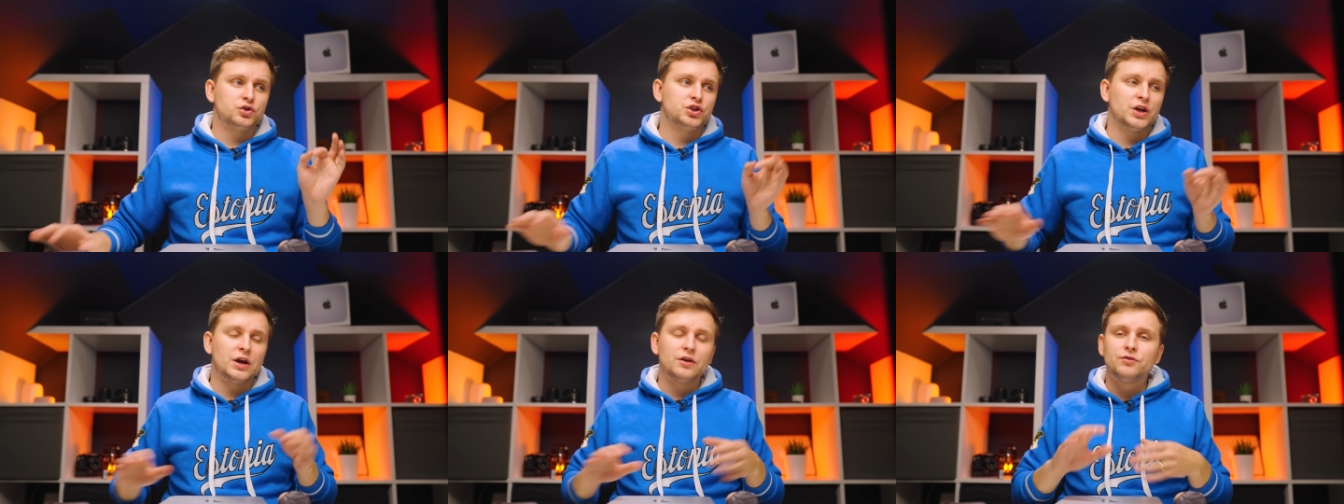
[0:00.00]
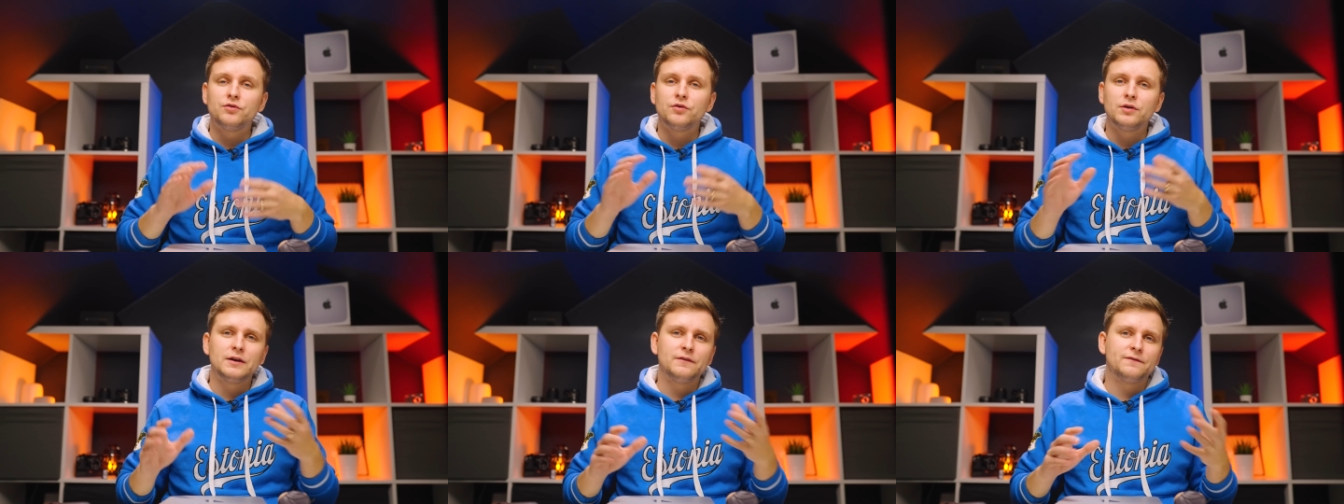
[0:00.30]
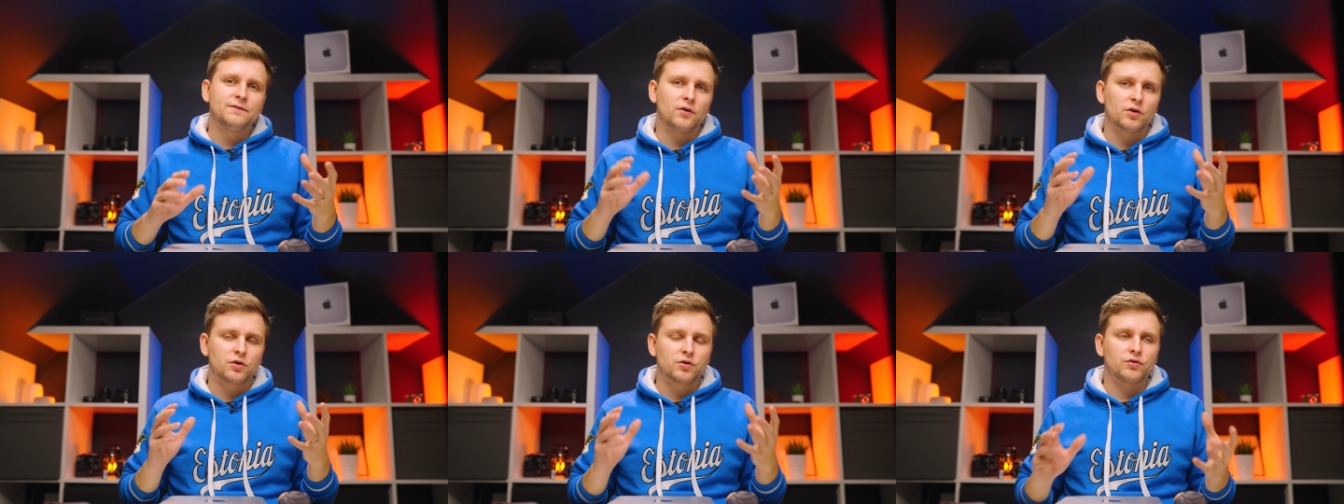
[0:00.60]
generally
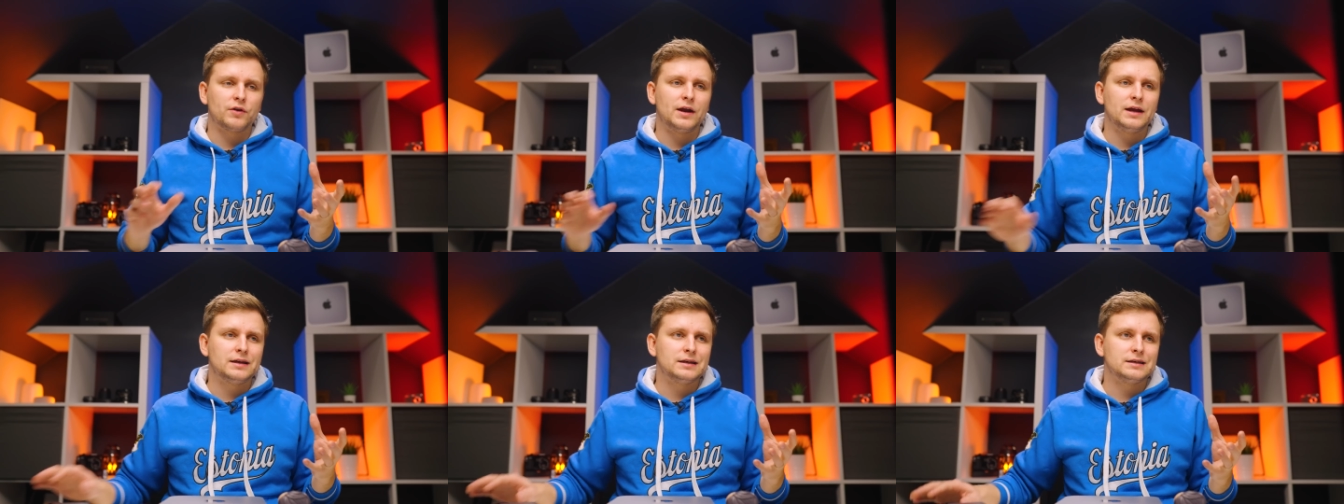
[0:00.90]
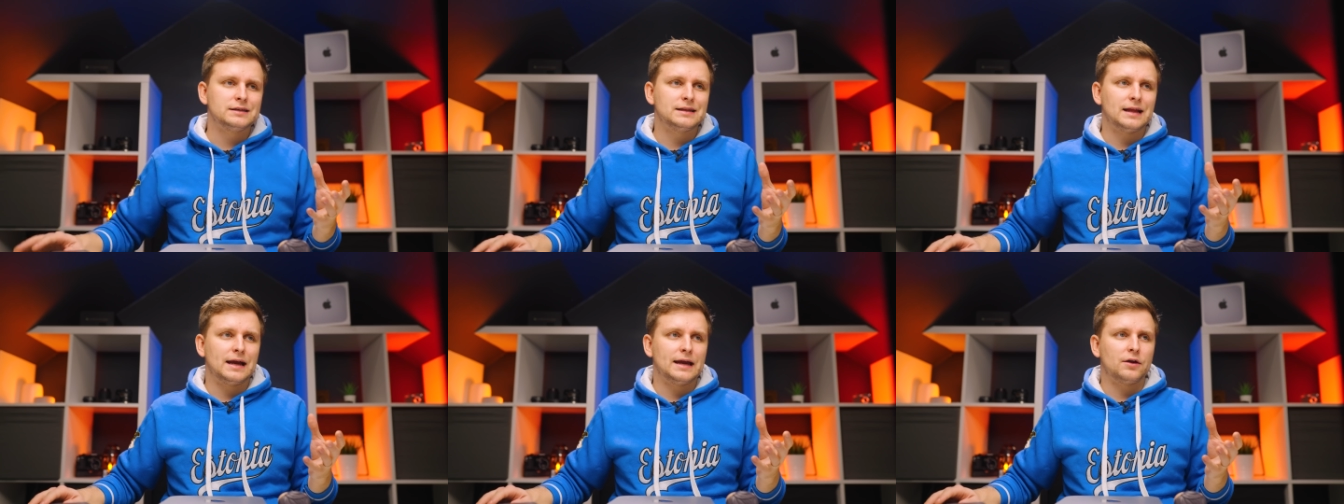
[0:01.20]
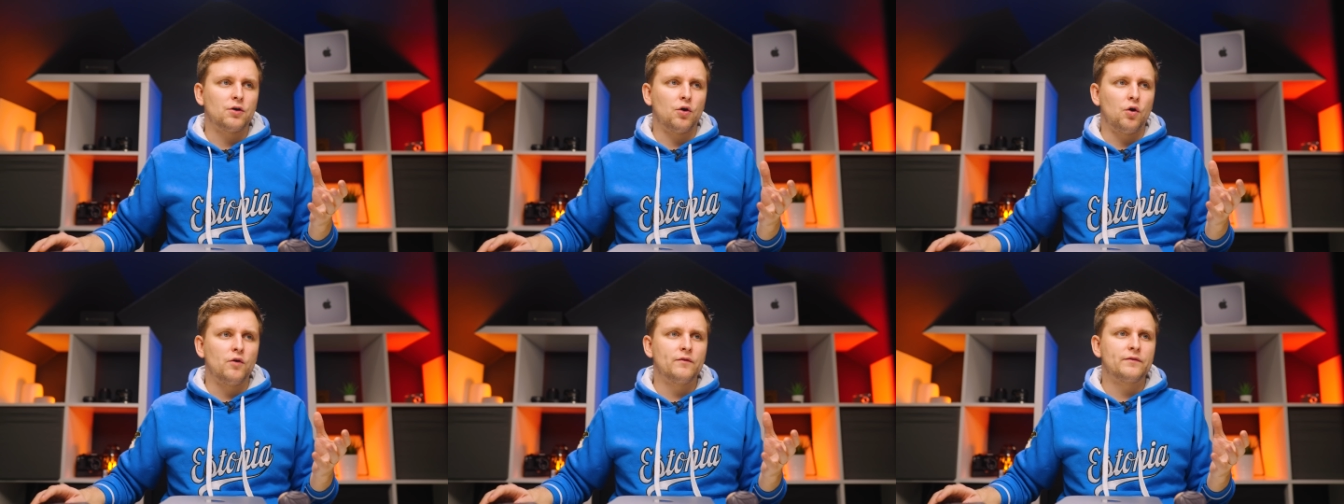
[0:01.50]
for creators
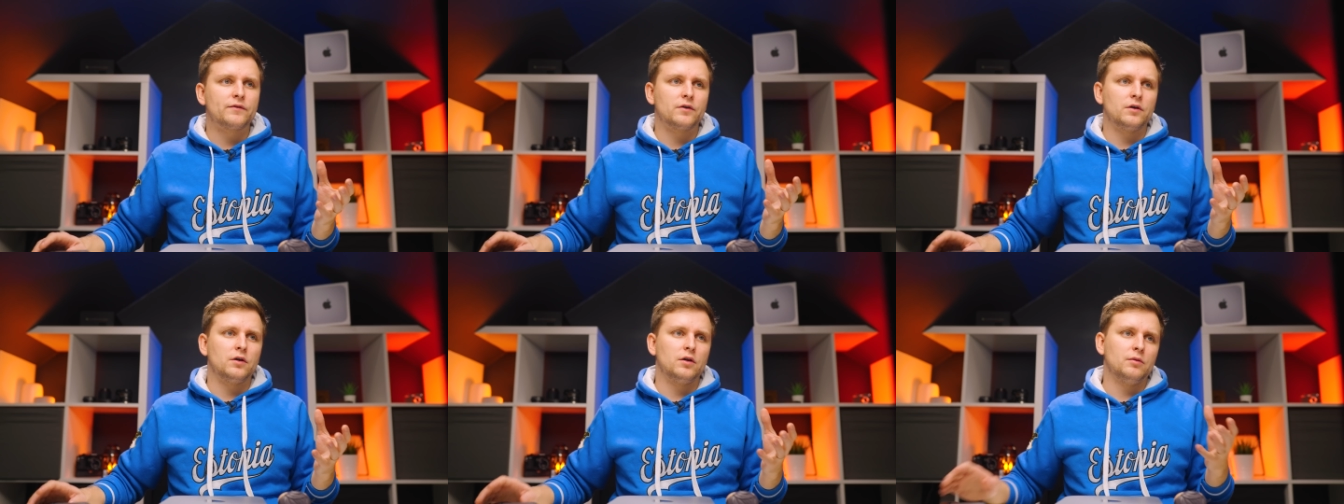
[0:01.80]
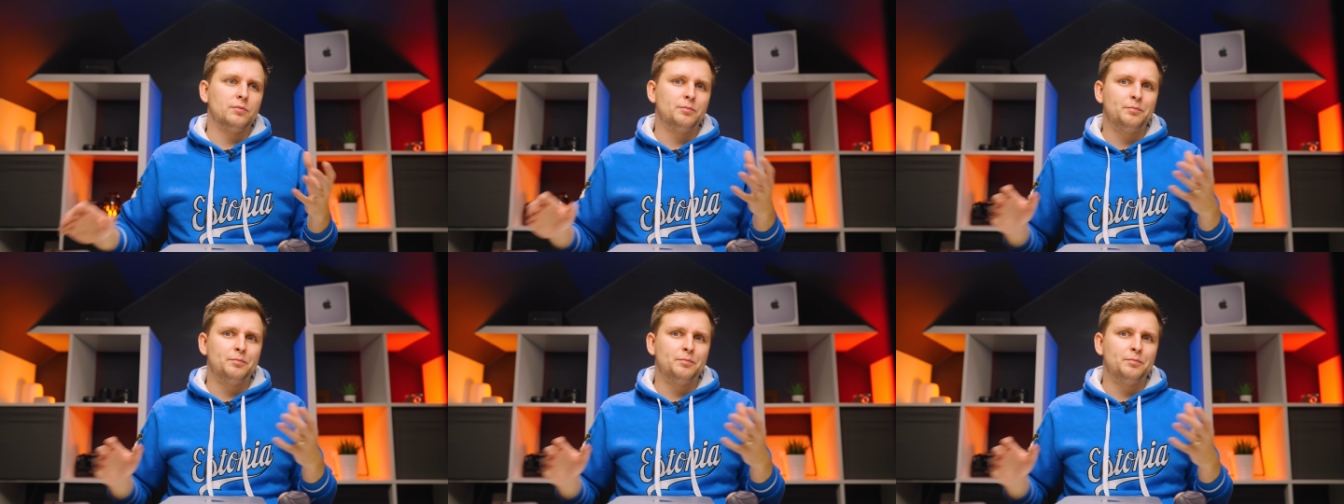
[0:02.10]
like overall